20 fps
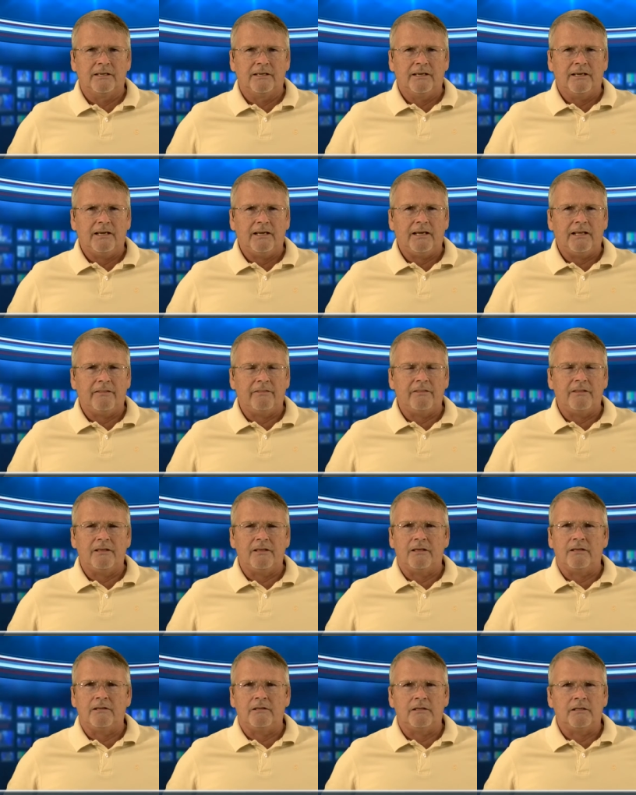And
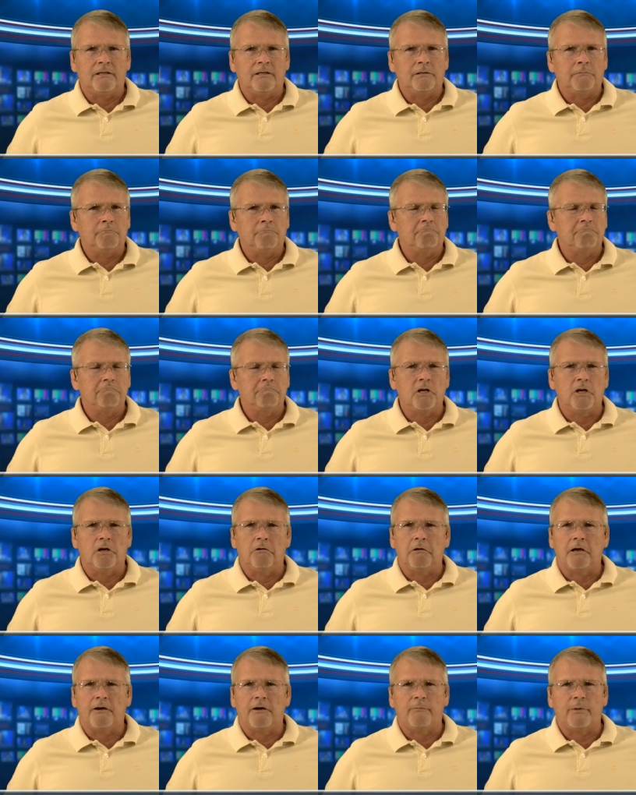then you
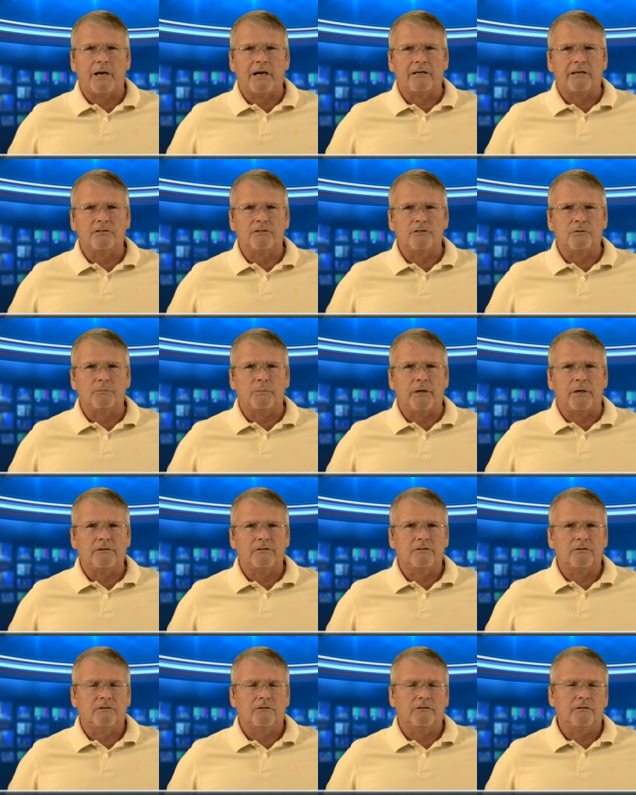know, have packages
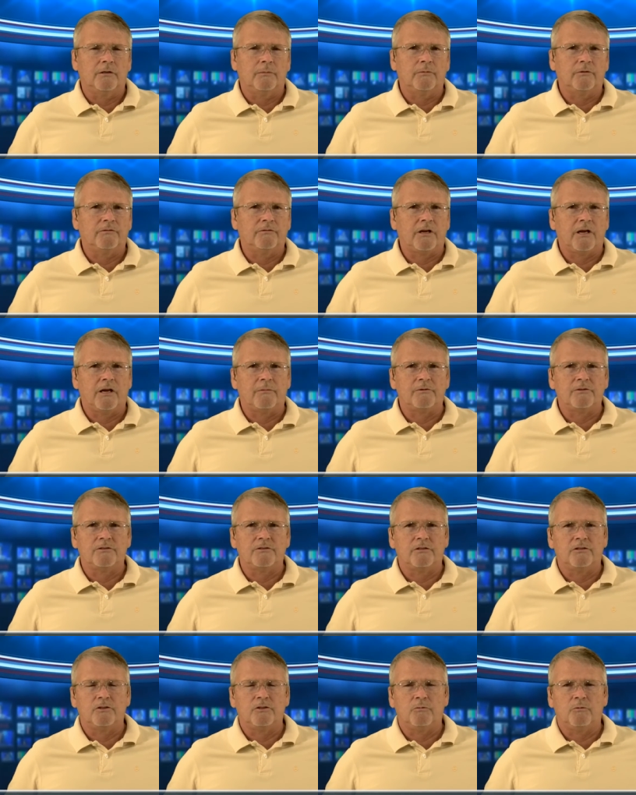based on the number of cameras
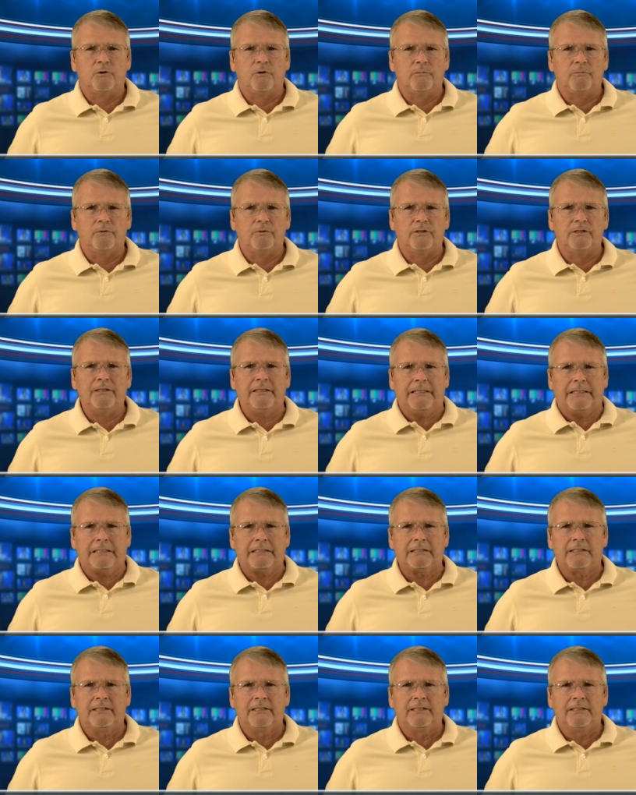that you want to put in there.
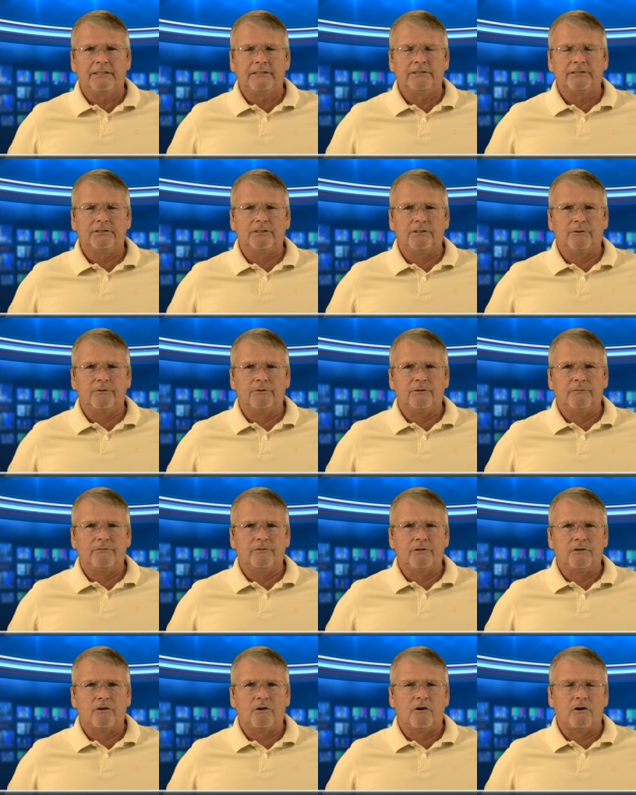So
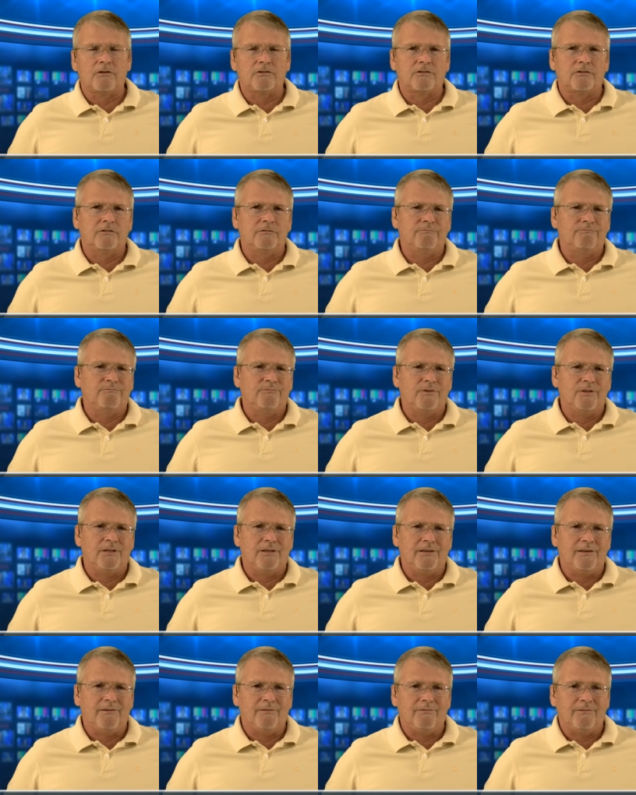the cost
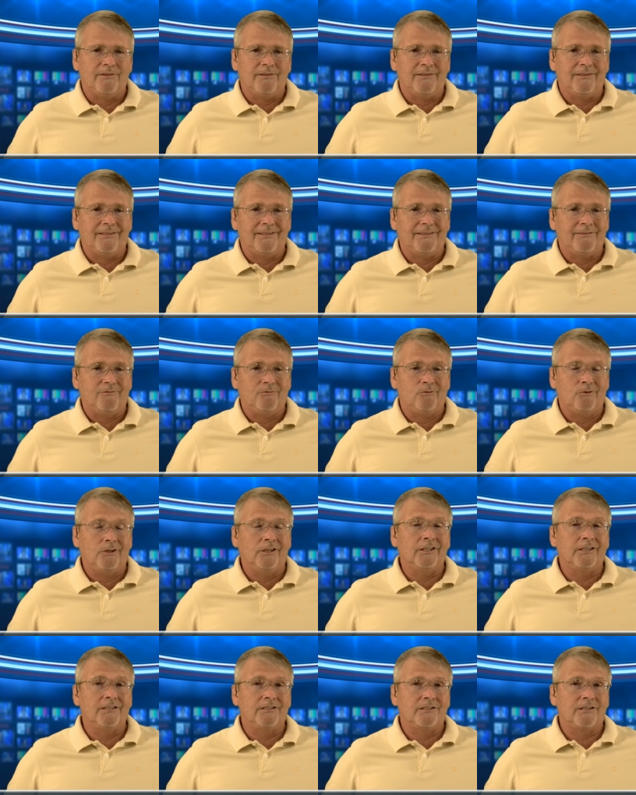
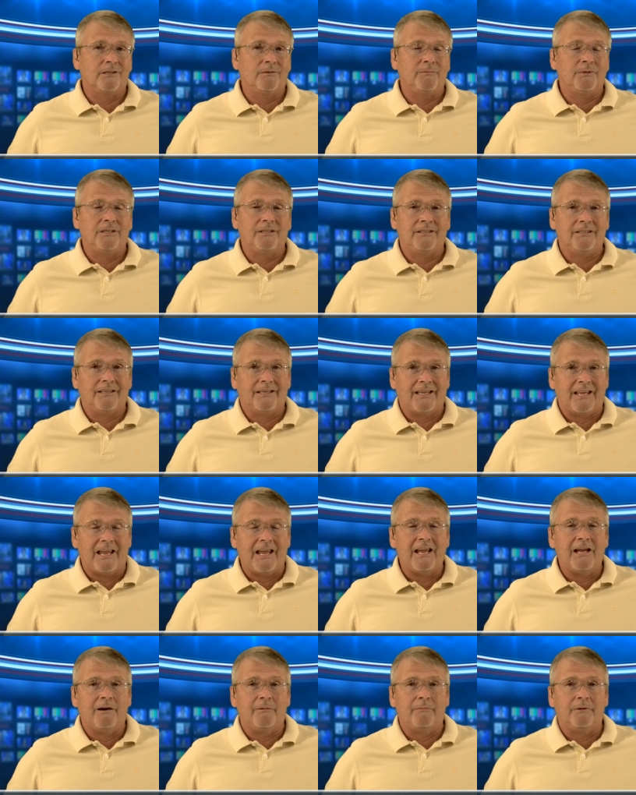really is going to be in the
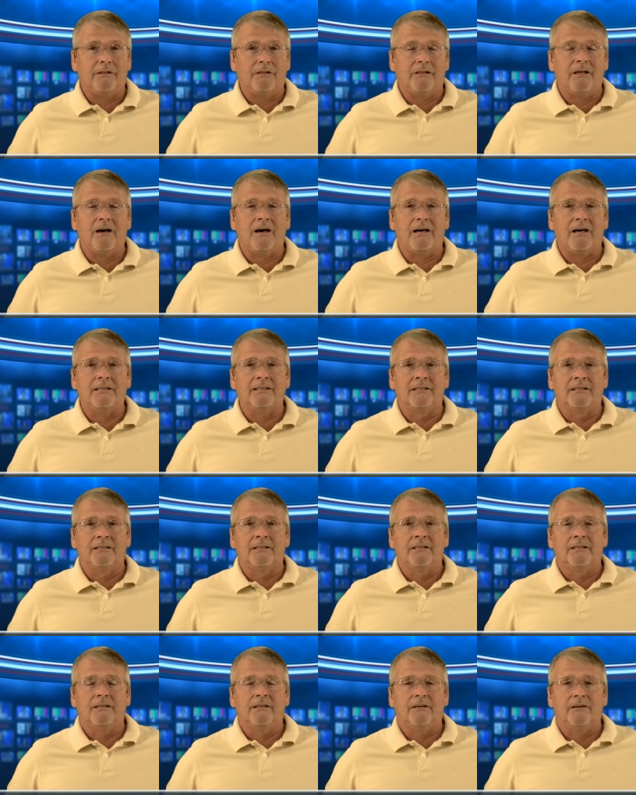cam a lot.
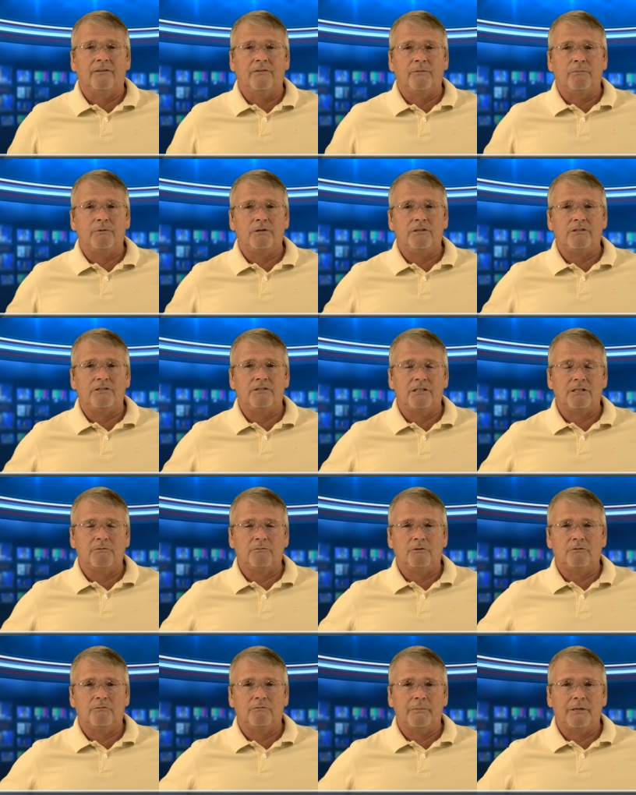The PC
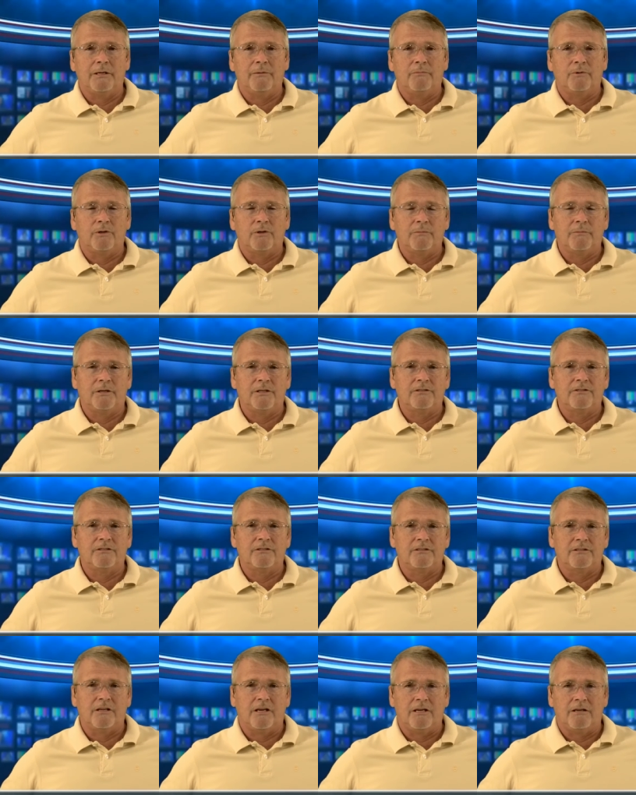would remain pretty much the
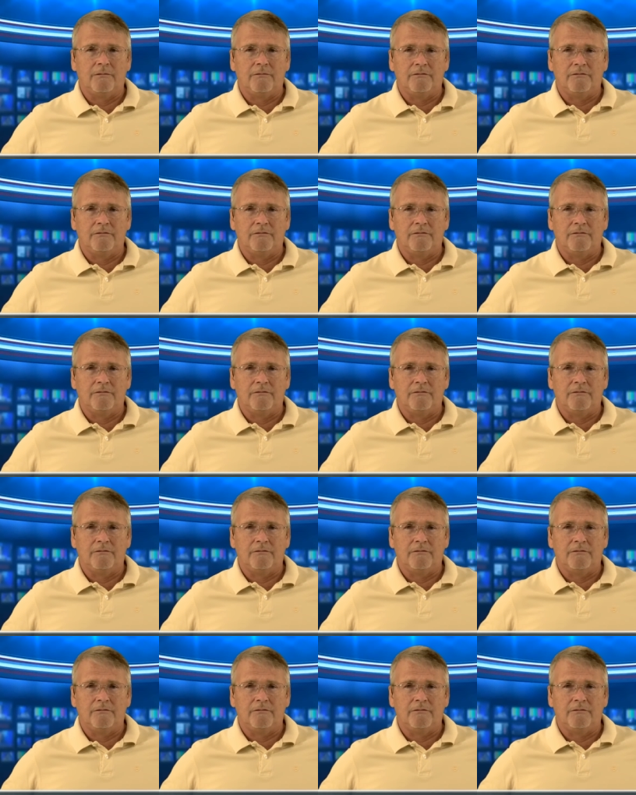same.